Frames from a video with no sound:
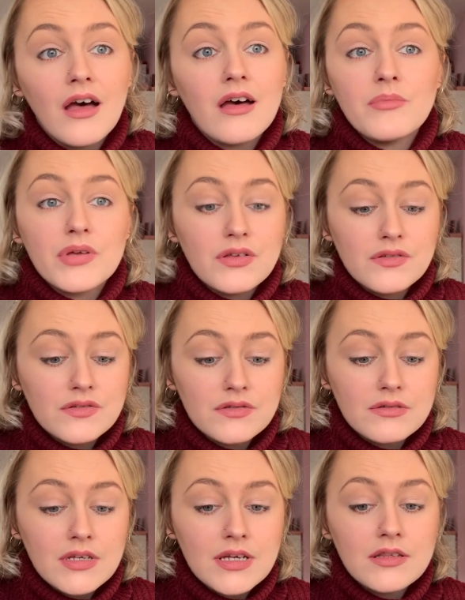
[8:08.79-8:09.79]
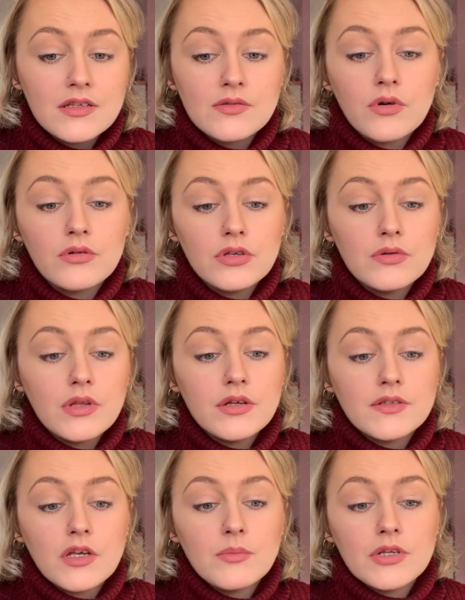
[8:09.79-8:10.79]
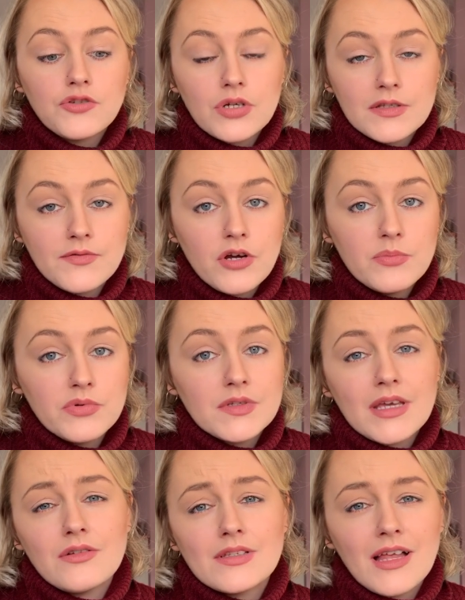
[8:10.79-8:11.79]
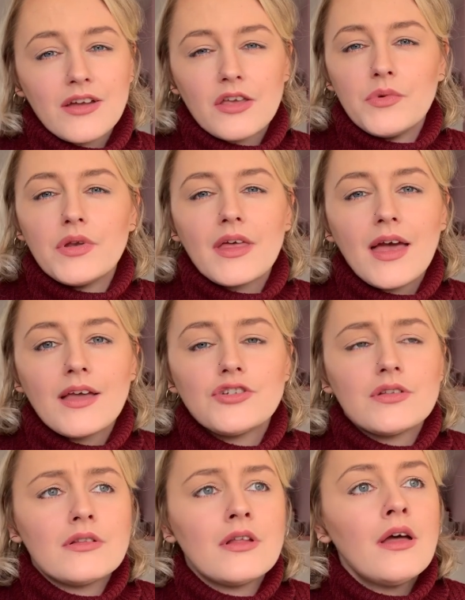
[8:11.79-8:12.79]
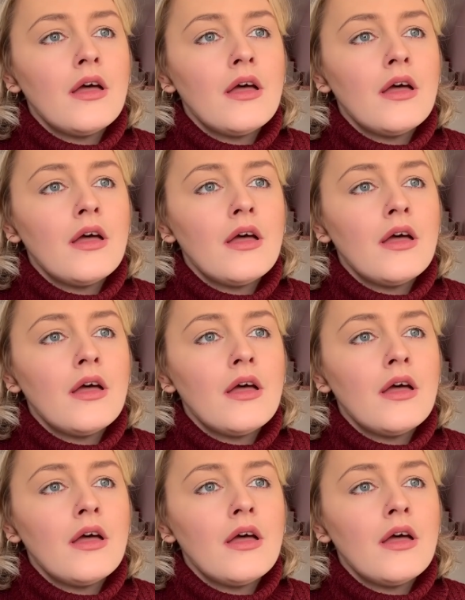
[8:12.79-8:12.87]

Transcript: because in this role you learn so many transferable skills like communication,